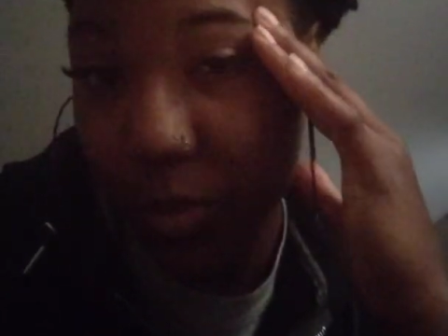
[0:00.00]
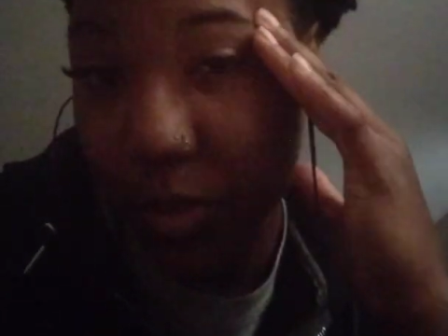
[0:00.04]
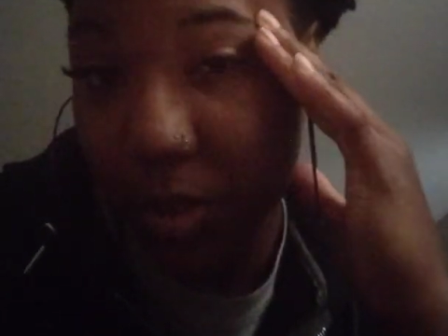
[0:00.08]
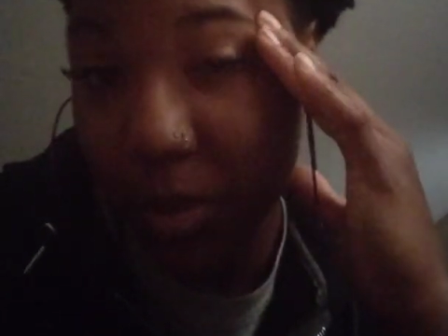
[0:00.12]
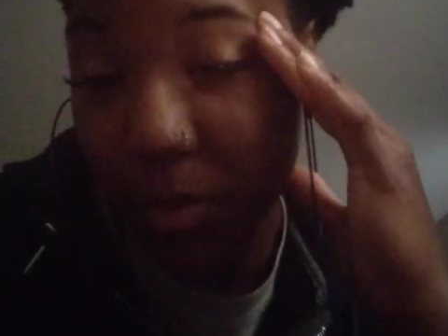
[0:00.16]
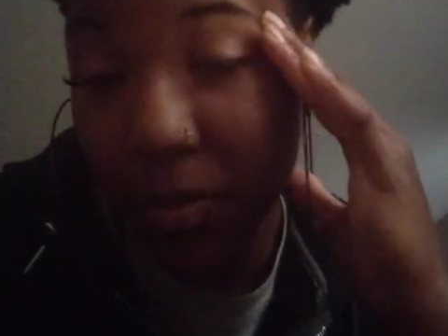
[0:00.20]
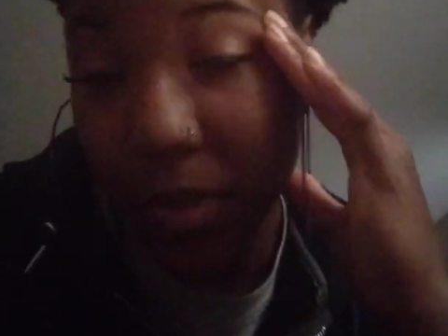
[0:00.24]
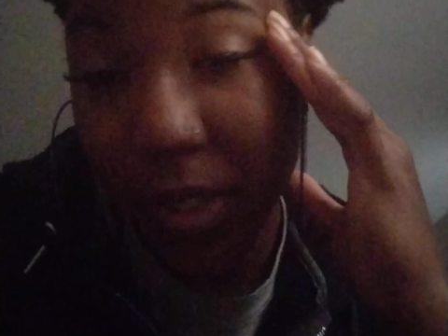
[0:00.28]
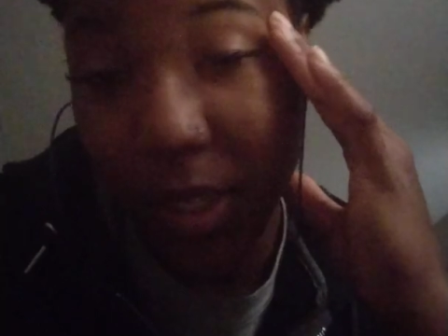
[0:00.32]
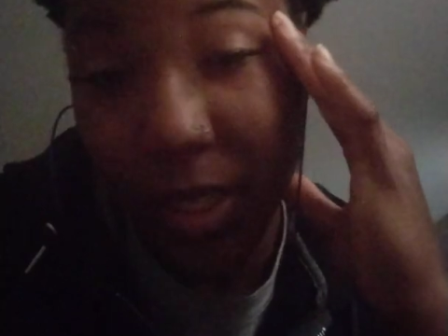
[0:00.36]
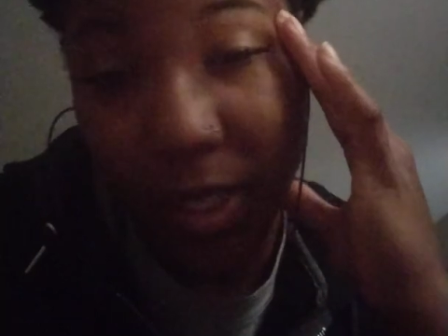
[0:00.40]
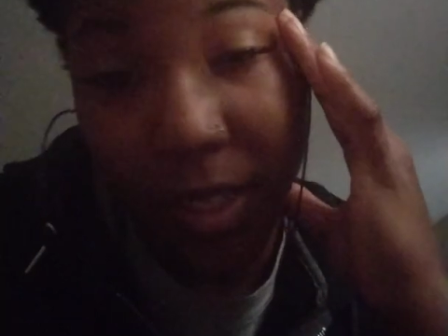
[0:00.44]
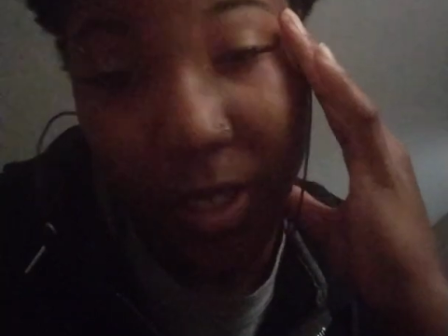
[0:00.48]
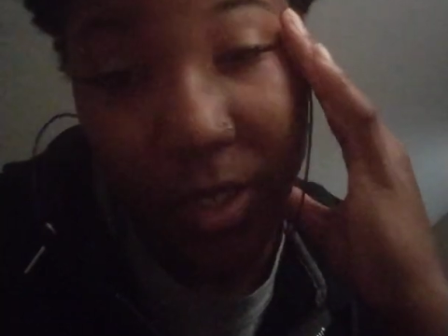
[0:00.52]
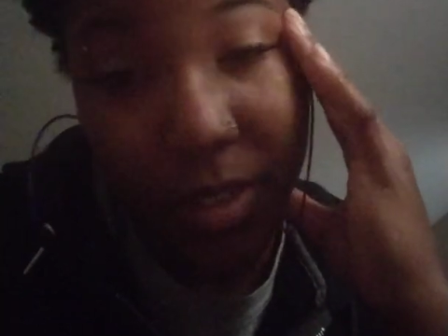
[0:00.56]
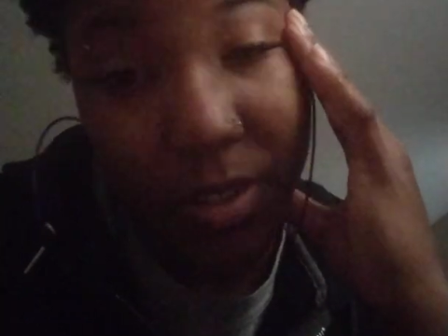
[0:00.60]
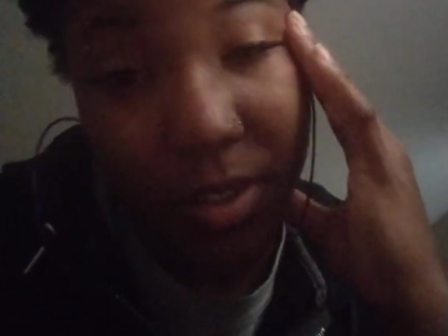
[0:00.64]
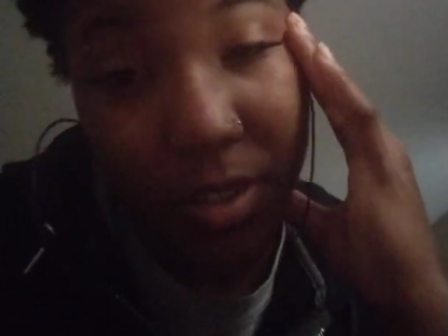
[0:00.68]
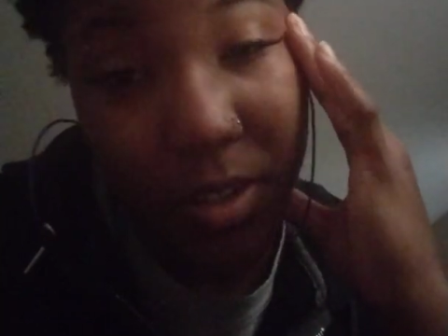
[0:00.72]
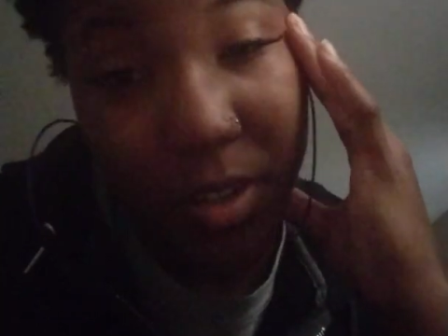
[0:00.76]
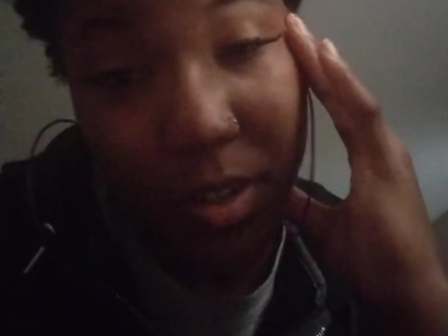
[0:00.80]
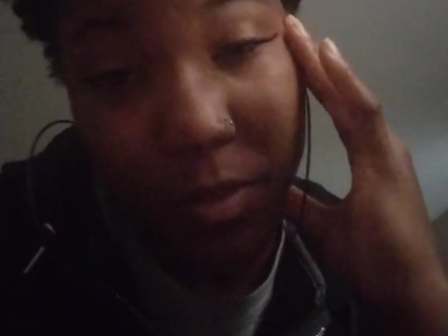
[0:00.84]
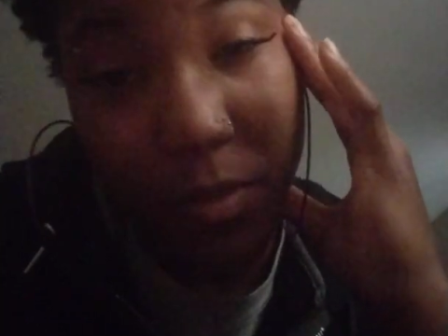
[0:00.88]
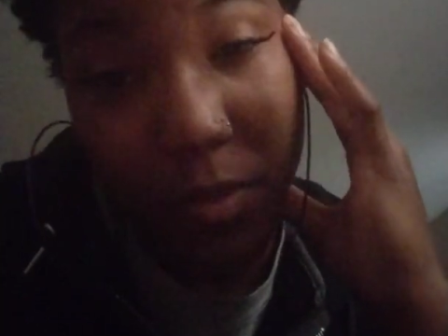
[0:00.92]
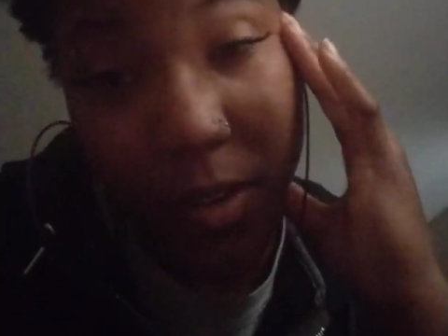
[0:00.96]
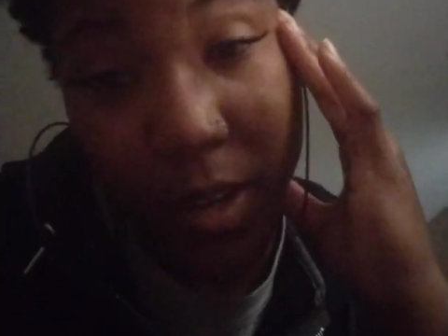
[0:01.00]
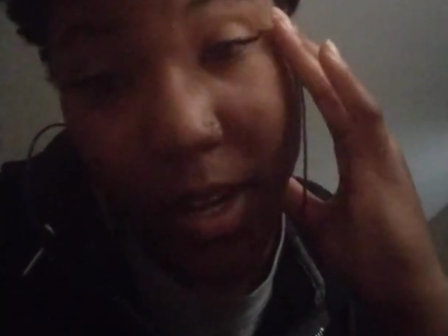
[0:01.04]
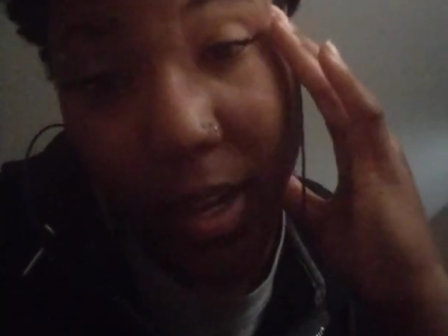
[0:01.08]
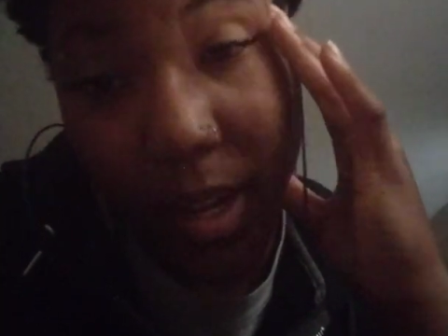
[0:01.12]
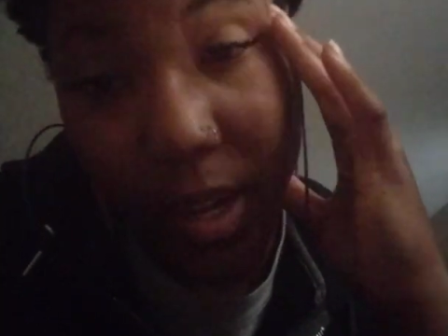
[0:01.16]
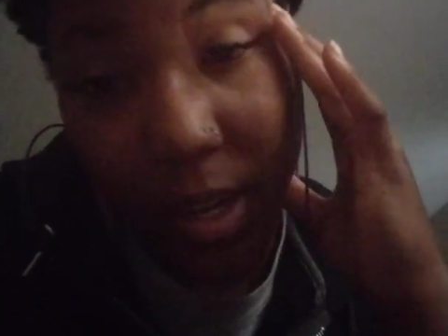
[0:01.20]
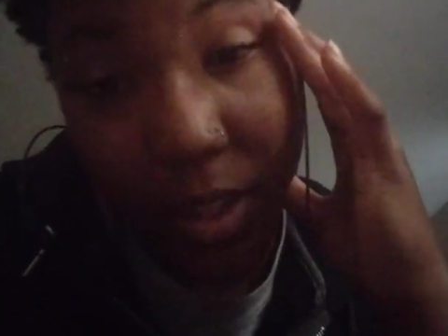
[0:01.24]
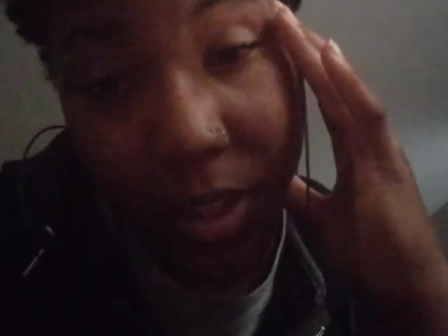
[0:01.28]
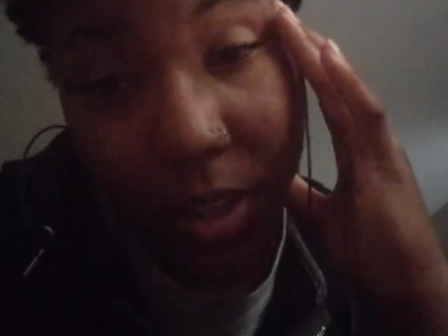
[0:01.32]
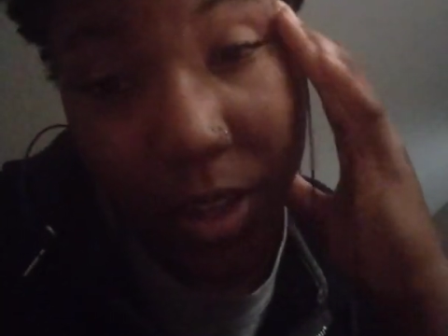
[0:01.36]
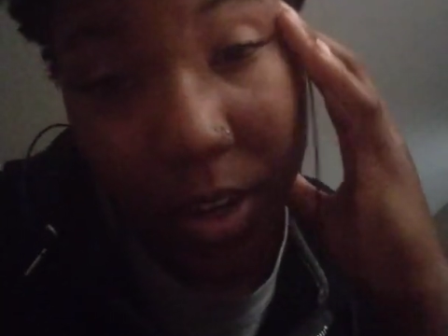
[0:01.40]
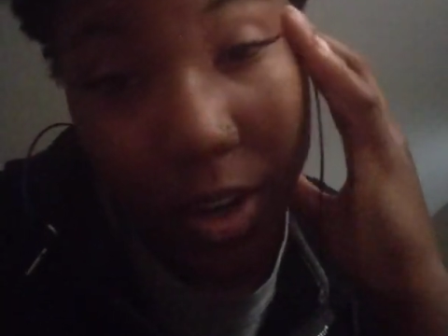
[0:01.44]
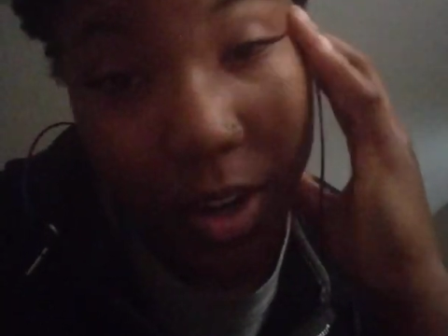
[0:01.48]
would be easier if I
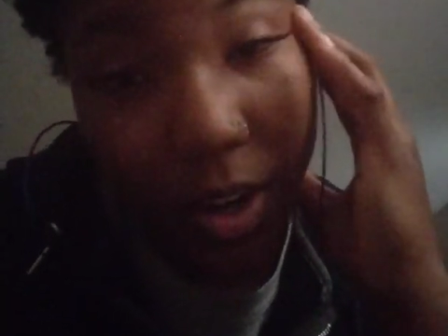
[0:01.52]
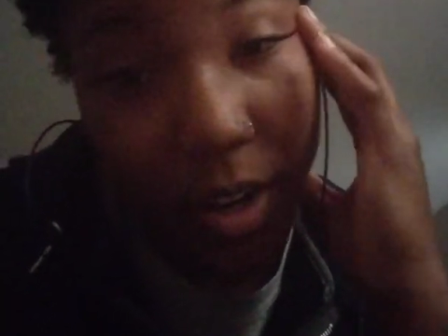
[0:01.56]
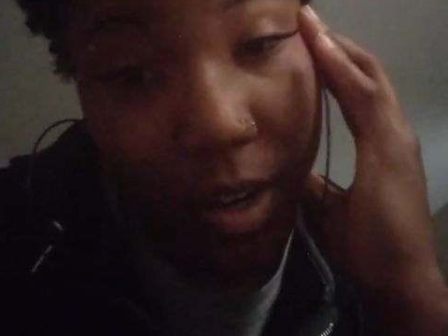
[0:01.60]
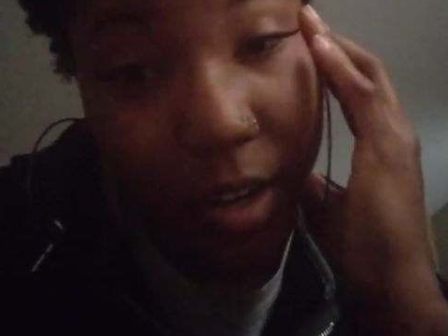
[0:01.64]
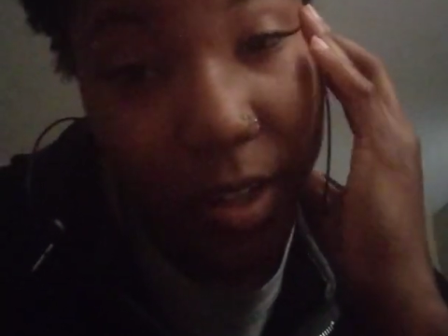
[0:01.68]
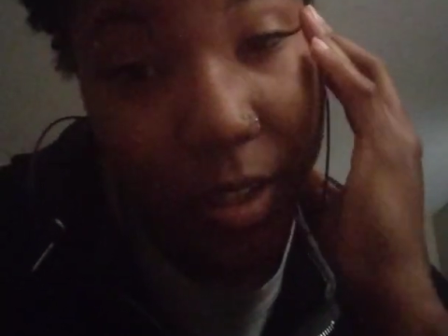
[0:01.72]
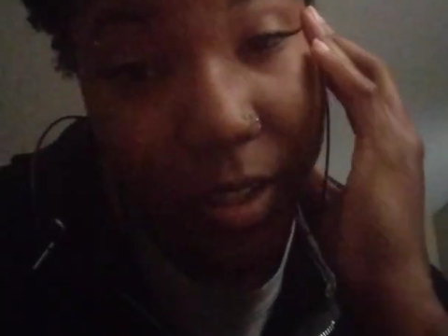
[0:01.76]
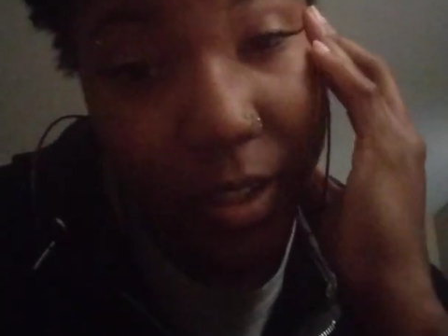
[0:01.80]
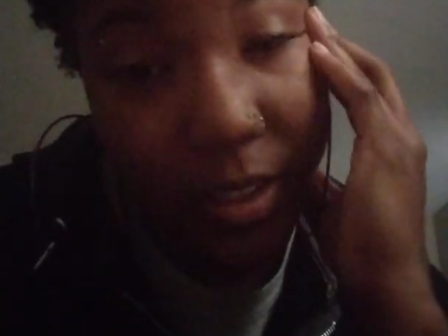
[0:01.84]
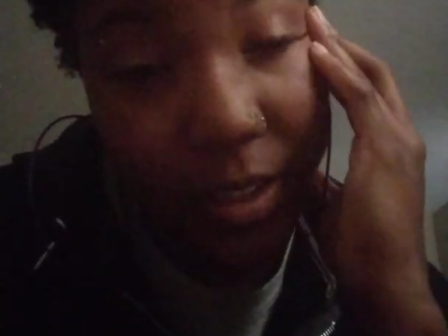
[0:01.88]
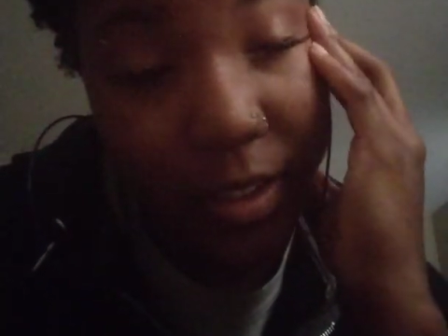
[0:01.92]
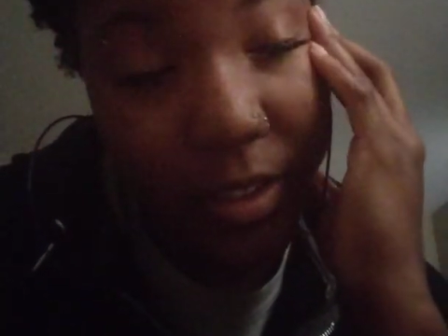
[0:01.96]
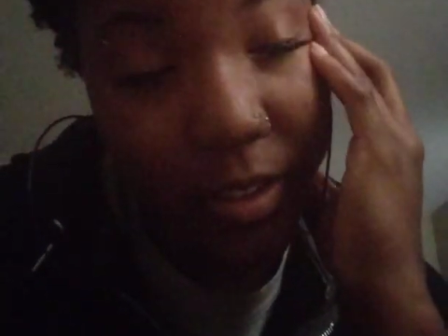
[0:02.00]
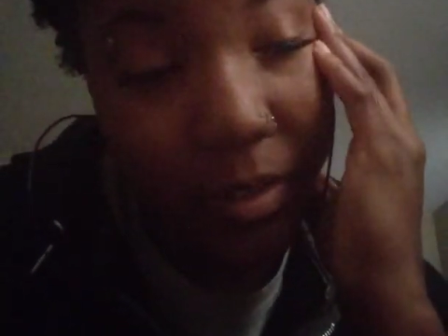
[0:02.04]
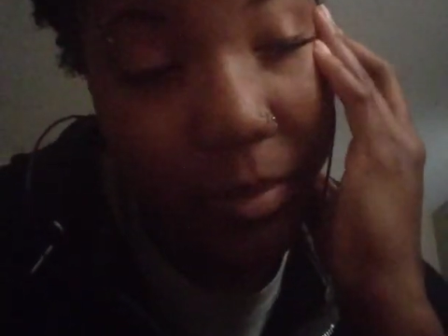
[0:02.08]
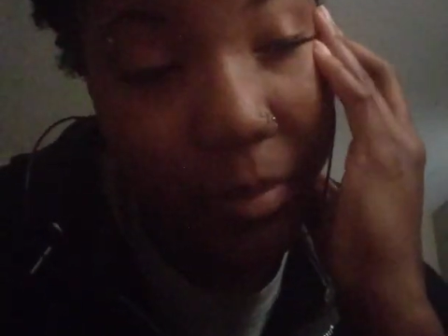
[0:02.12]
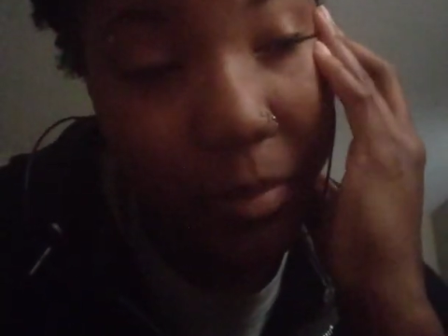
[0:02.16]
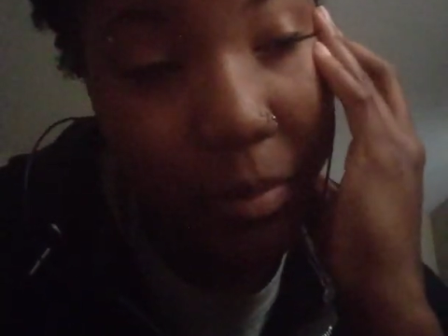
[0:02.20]
had a car.